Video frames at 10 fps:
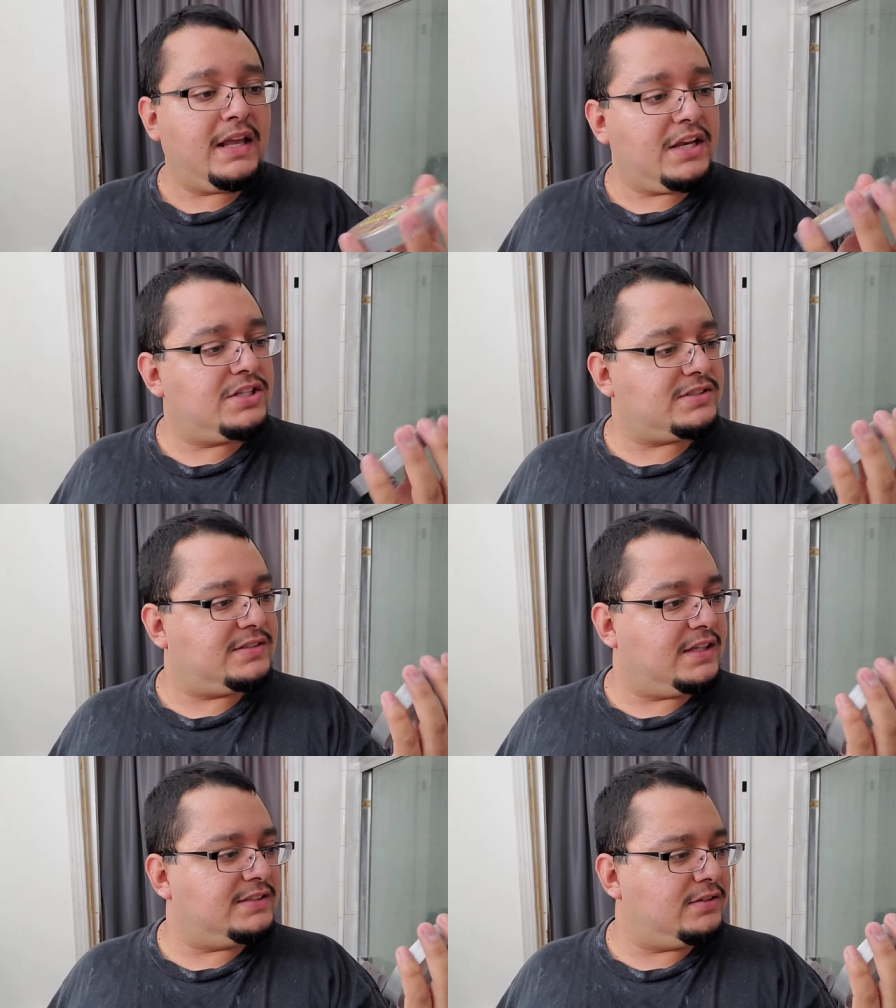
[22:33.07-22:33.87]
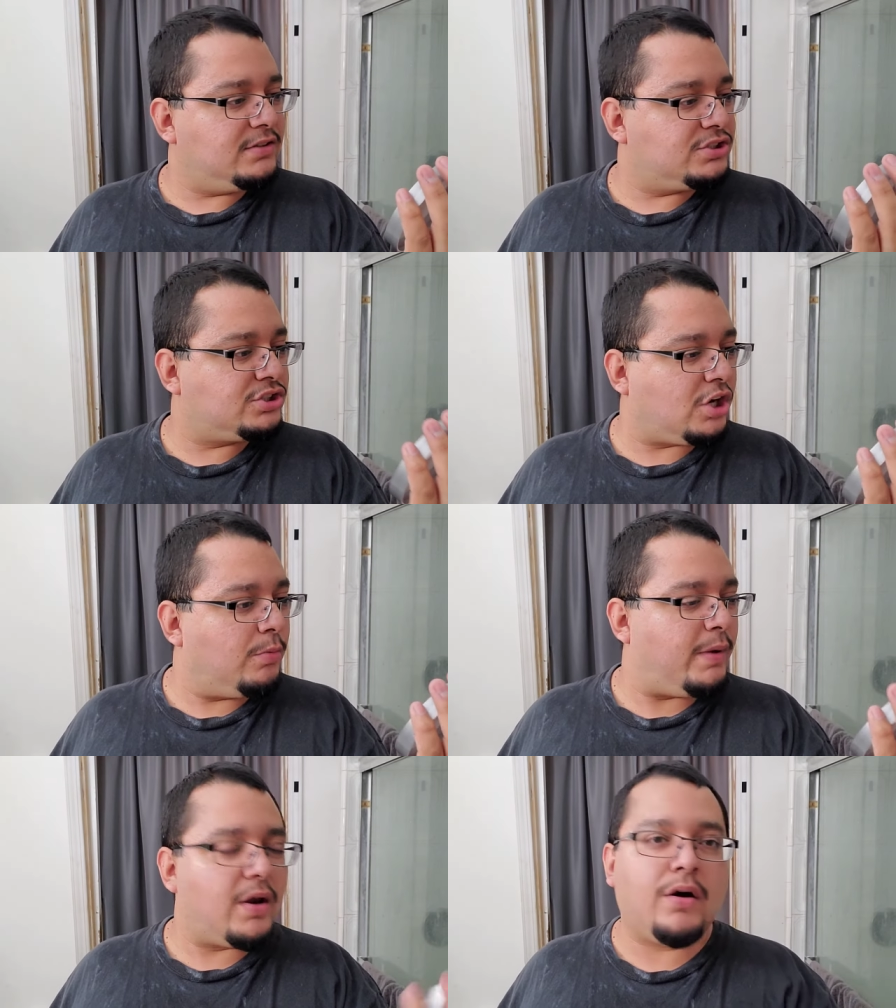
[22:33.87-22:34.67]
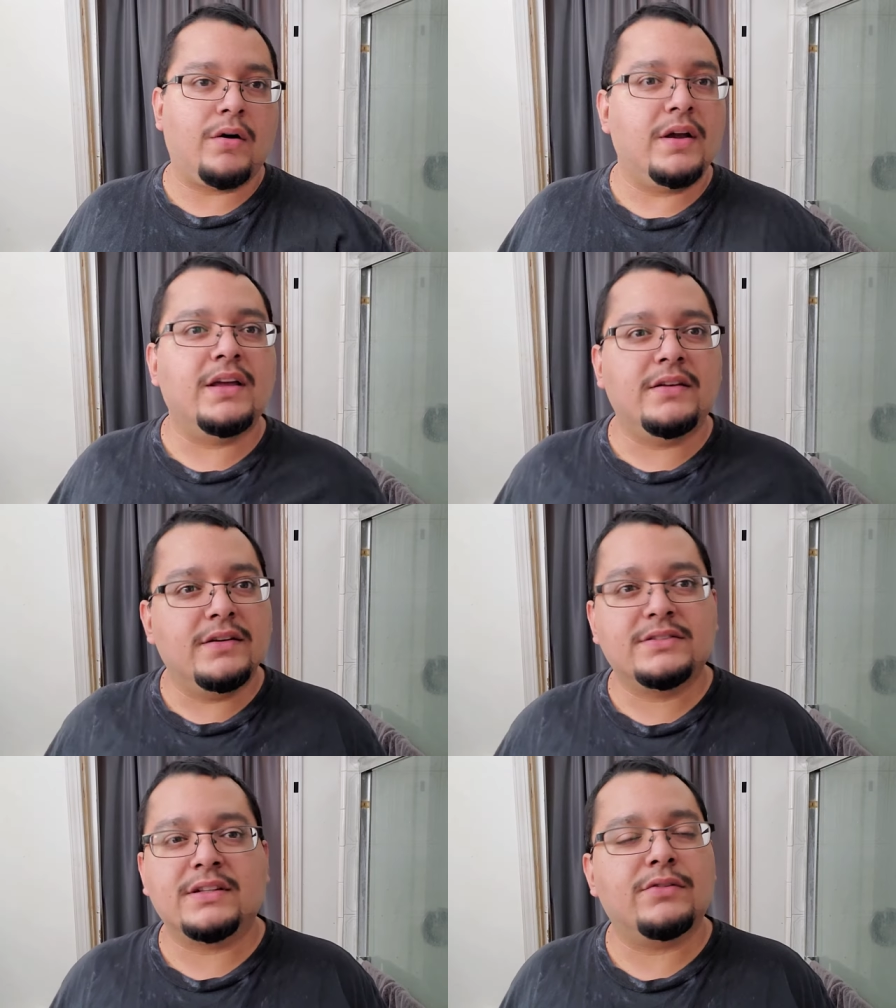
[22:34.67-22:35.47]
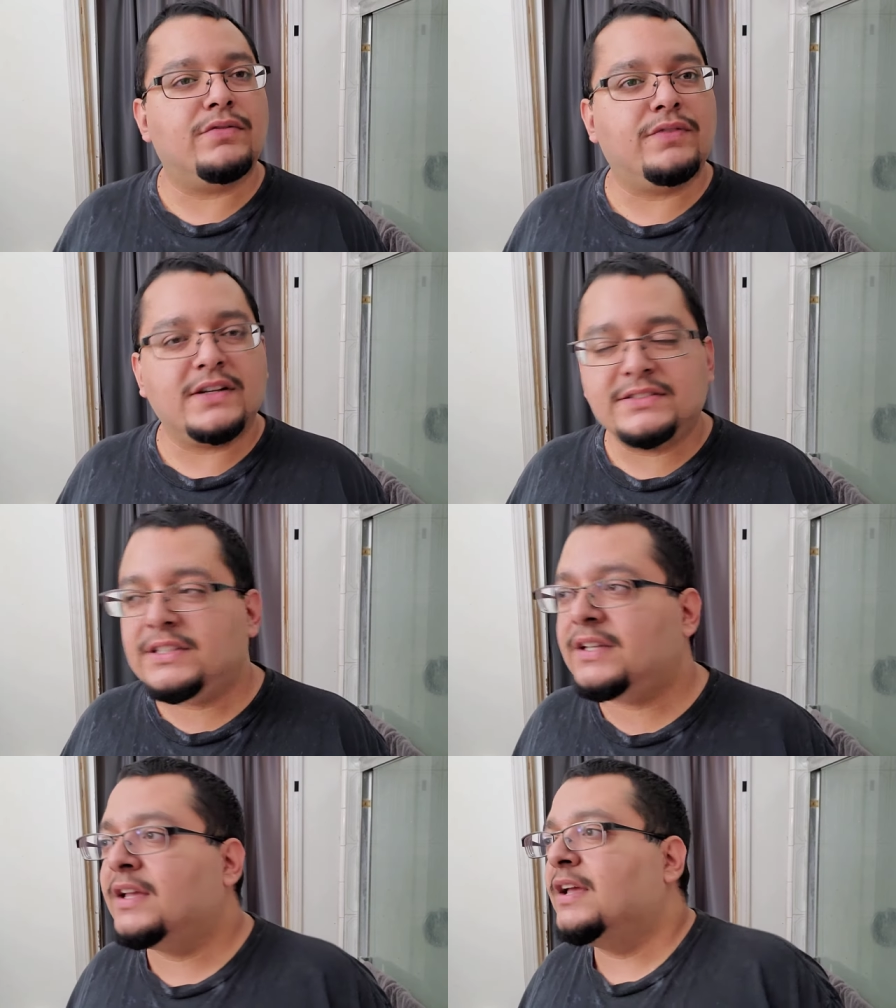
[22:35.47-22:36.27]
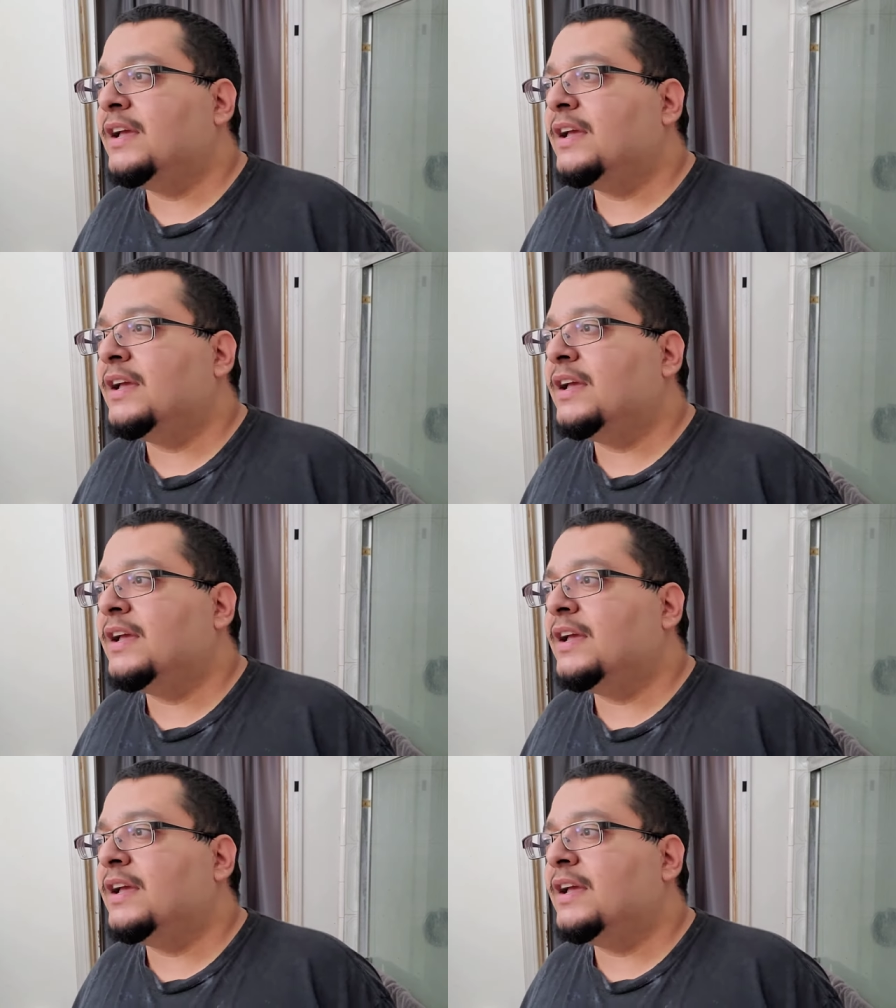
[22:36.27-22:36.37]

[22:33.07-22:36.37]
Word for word: It just doesn't look sharp at all. It looks a little fuzzy.